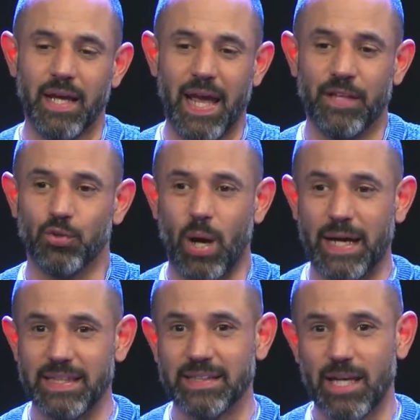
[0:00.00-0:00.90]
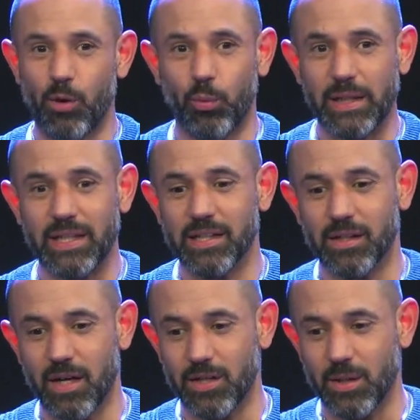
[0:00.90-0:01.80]
And so I think that we need a,
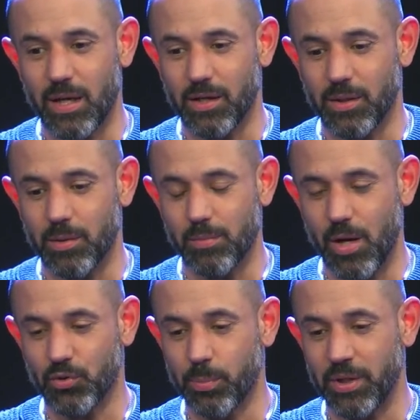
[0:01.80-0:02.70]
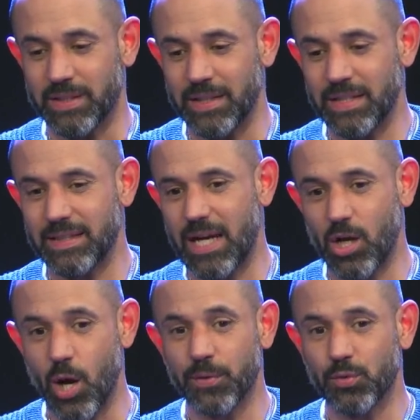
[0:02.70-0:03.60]
a, a, superintendent that
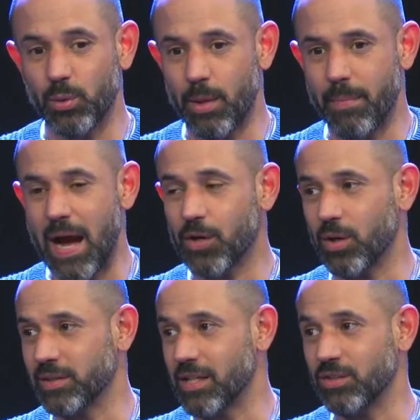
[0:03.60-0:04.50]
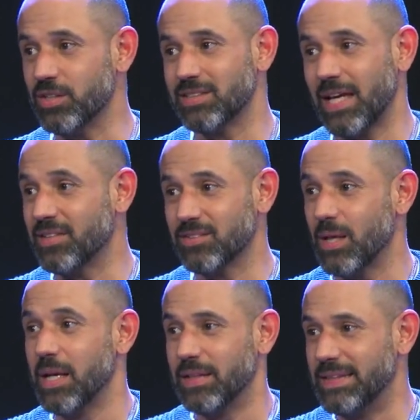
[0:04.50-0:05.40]
comes with a background that understands
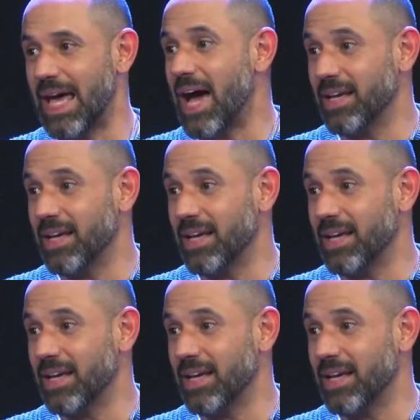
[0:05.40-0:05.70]
that